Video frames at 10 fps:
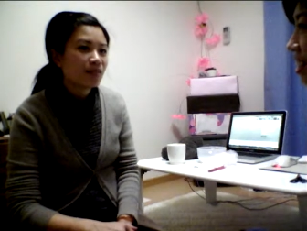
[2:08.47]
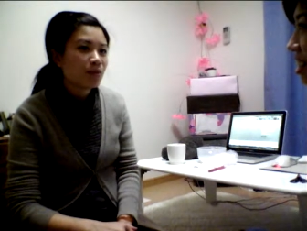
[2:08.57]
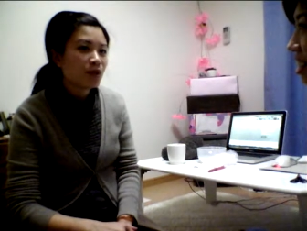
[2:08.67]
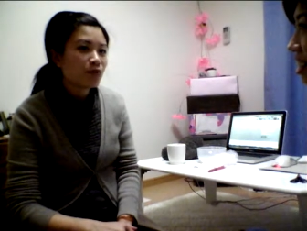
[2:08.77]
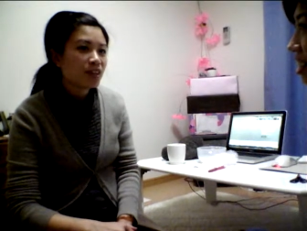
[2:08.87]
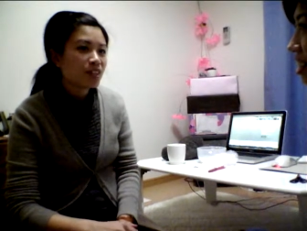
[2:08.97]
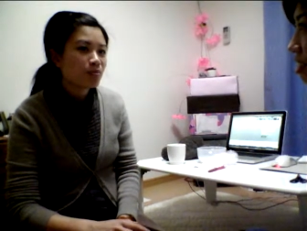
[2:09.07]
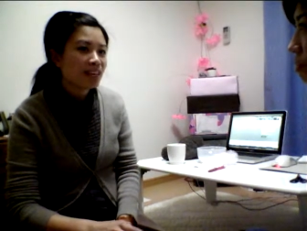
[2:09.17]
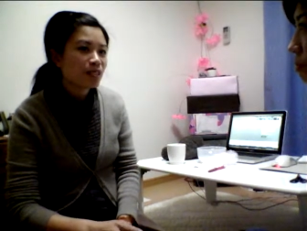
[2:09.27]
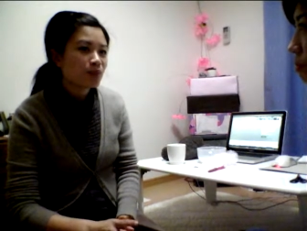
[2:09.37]
my first
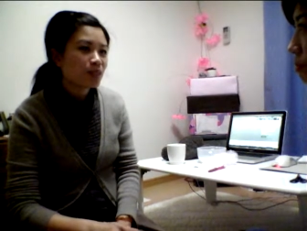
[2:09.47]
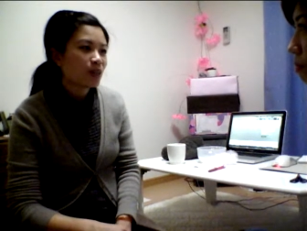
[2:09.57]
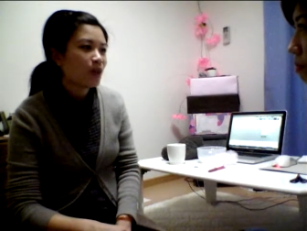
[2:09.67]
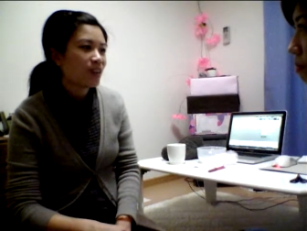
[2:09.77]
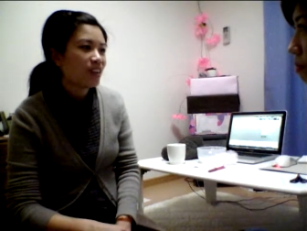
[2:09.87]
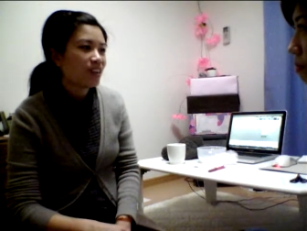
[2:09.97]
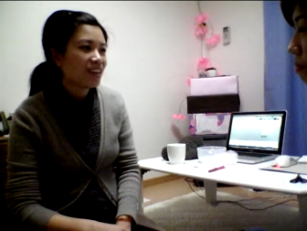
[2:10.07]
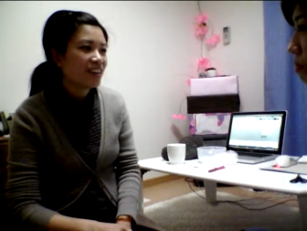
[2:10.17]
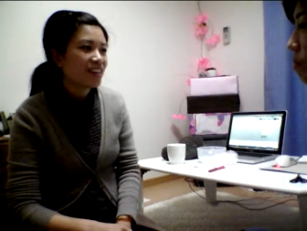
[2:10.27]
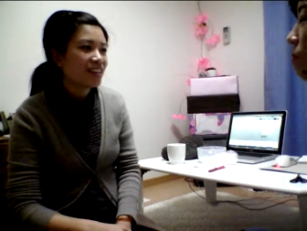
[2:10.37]
place was Tokyo
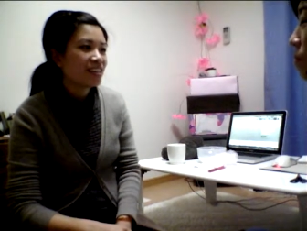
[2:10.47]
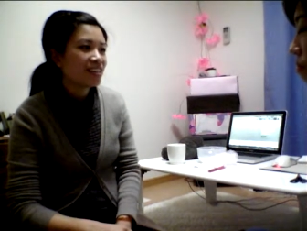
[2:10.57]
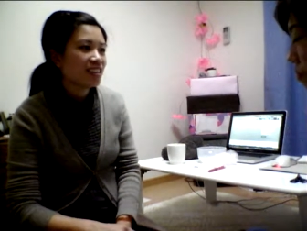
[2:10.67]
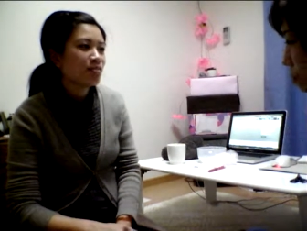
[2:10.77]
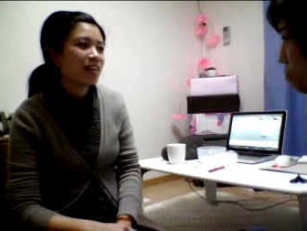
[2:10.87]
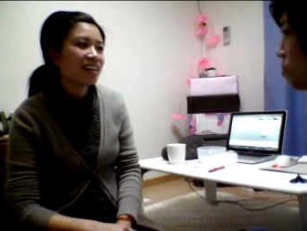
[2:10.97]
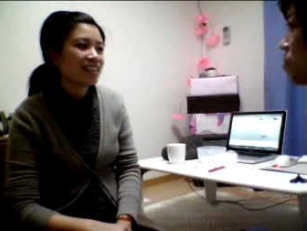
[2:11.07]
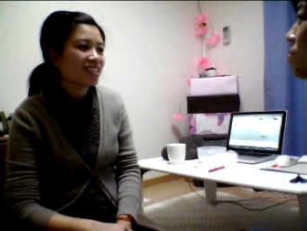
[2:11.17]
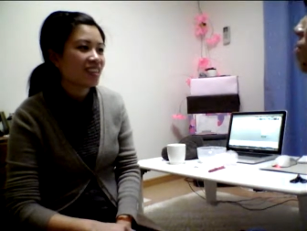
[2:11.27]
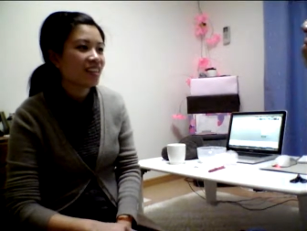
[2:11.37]
and then
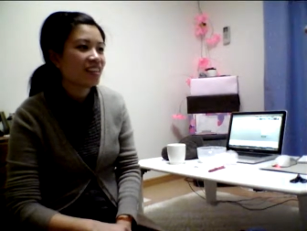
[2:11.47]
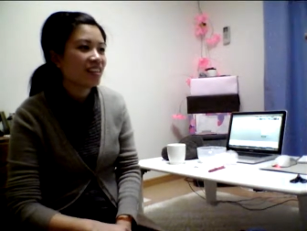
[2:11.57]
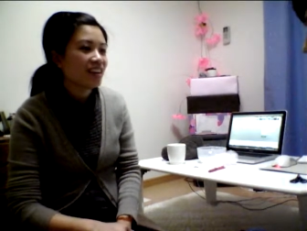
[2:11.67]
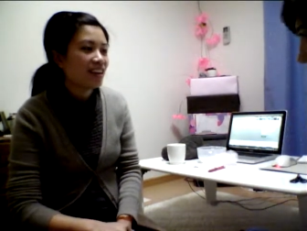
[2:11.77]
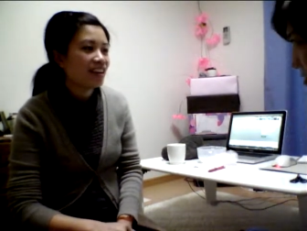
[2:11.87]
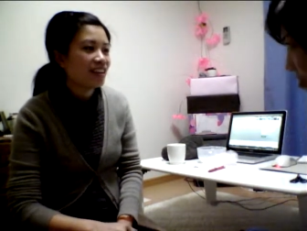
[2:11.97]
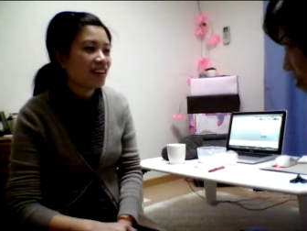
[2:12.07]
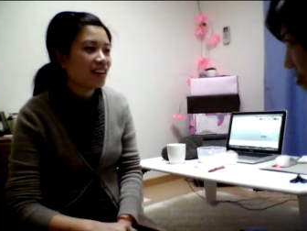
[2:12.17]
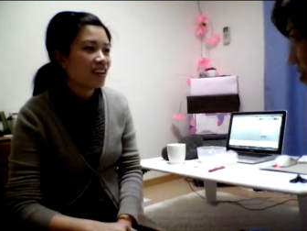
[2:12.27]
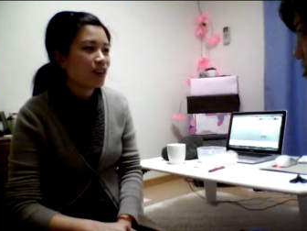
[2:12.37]
Yamagata, and I had
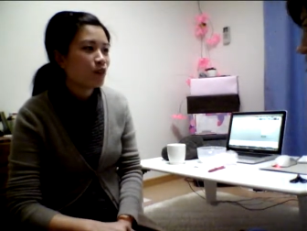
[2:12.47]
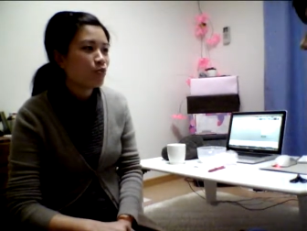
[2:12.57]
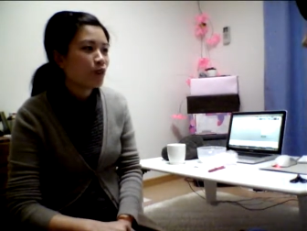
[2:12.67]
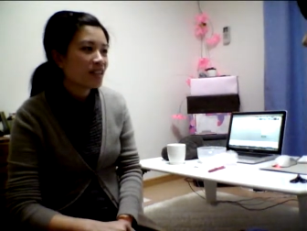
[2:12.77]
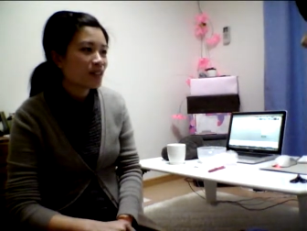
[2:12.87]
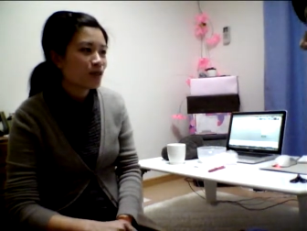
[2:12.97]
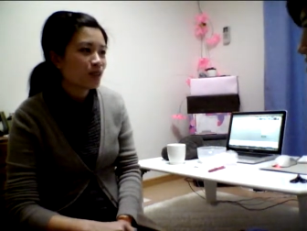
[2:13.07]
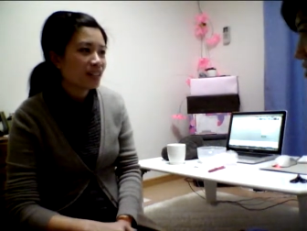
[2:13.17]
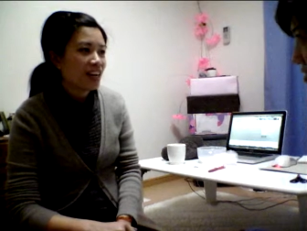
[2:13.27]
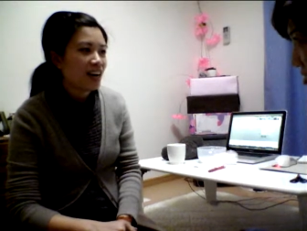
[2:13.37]
a
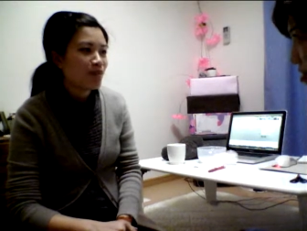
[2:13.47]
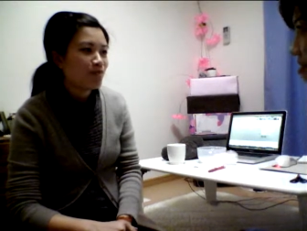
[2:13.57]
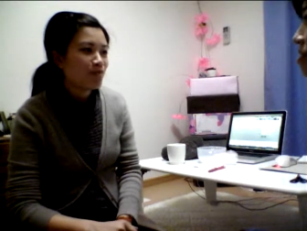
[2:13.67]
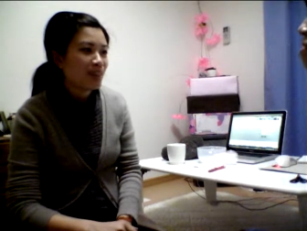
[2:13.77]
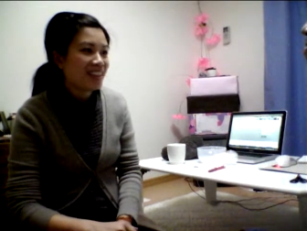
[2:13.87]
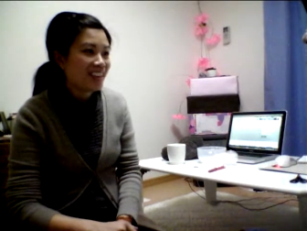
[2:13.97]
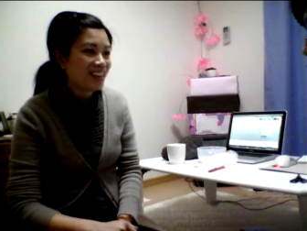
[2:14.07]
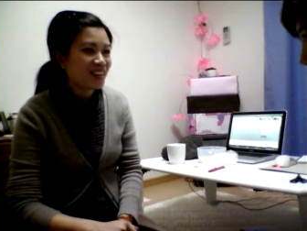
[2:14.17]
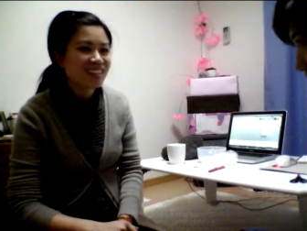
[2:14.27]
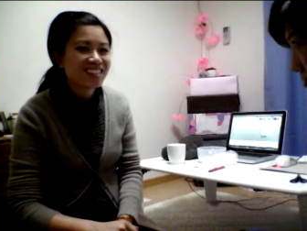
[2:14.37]
wonderful time. But then
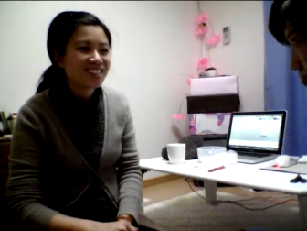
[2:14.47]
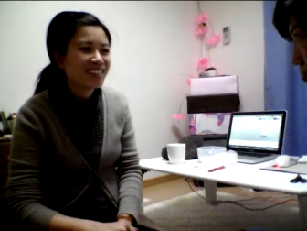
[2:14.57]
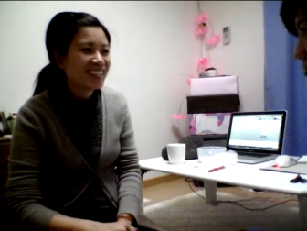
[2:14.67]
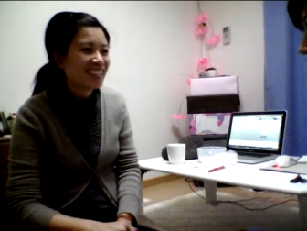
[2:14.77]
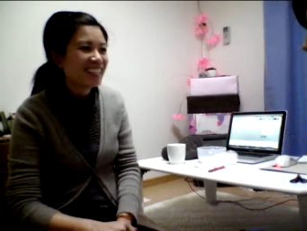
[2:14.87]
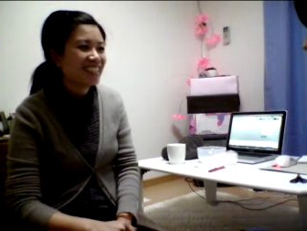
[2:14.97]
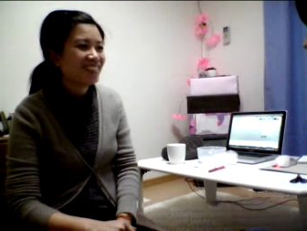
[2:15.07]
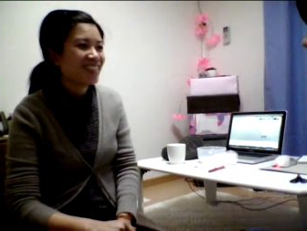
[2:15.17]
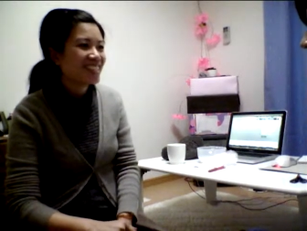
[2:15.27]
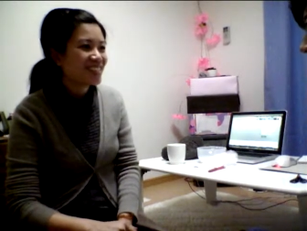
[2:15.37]
I got to
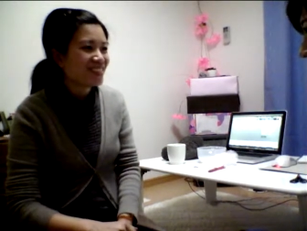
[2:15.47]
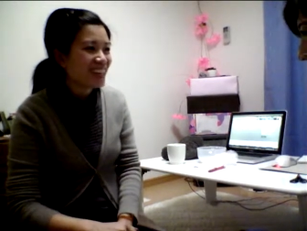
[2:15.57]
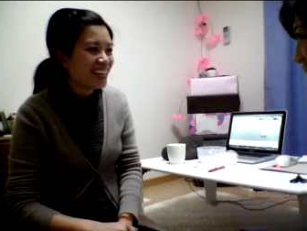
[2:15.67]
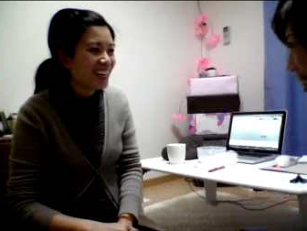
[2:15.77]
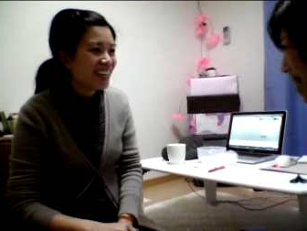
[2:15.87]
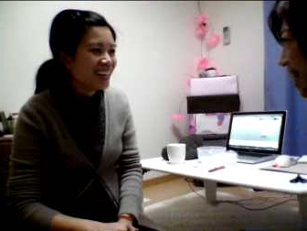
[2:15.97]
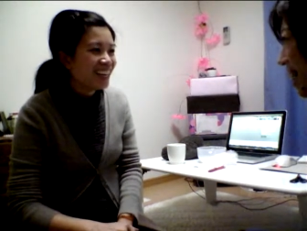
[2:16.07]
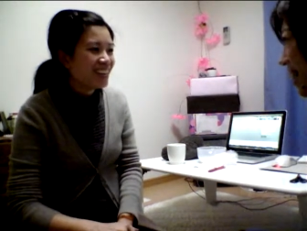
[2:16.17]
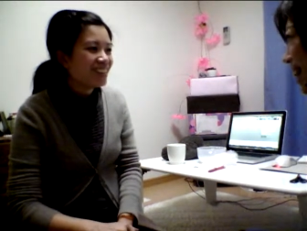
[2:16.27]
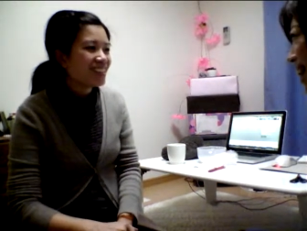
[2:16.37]
Wajima,
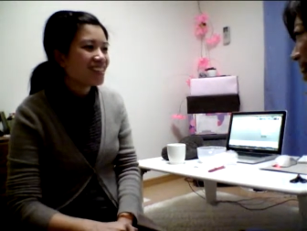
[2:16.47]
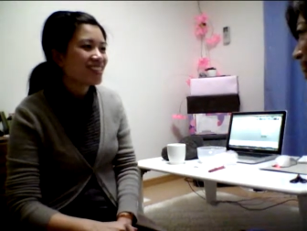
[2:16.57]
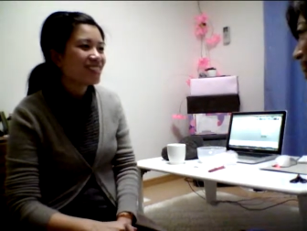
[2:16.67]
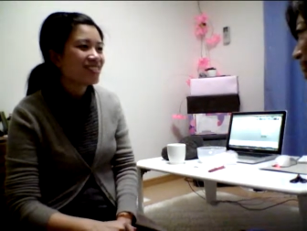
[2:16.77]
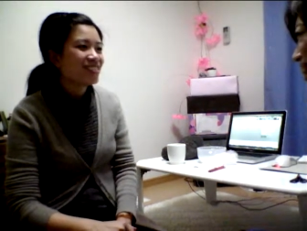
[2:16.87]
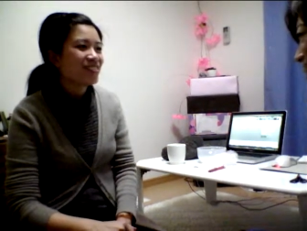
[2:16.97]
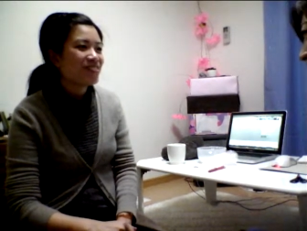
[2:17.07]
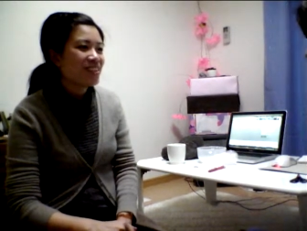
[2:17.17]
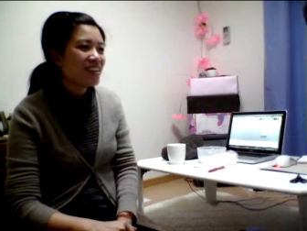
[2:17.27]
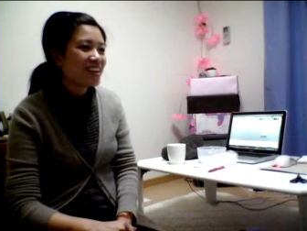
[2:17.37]
which is
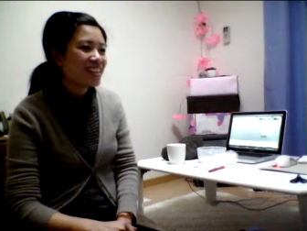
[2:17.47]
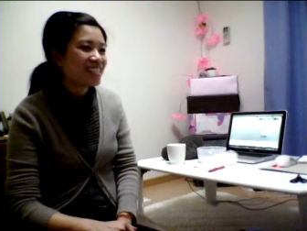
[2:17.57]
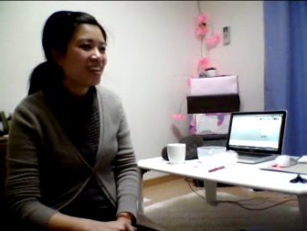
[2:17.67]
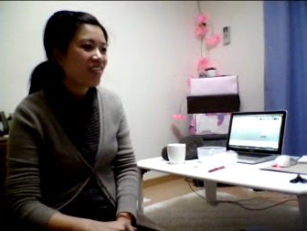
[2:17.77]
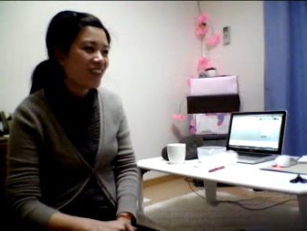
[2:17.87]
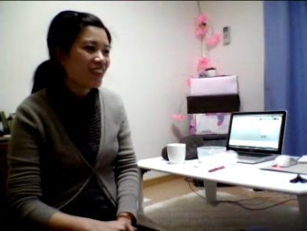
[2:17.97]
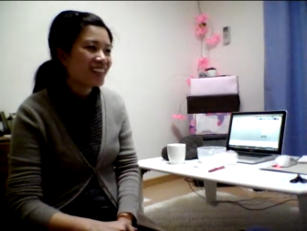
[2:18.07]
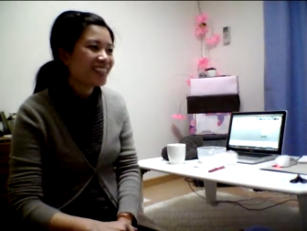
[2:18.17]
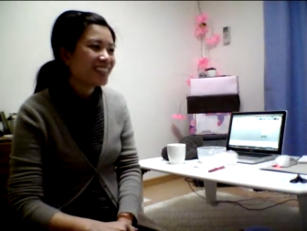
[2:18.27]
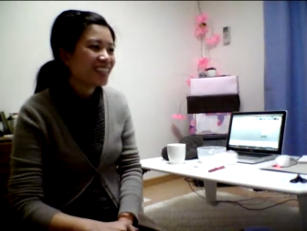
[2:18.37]
very
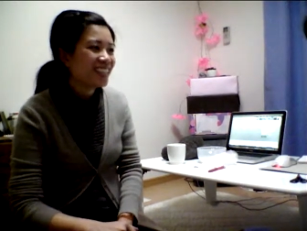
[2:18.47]
different.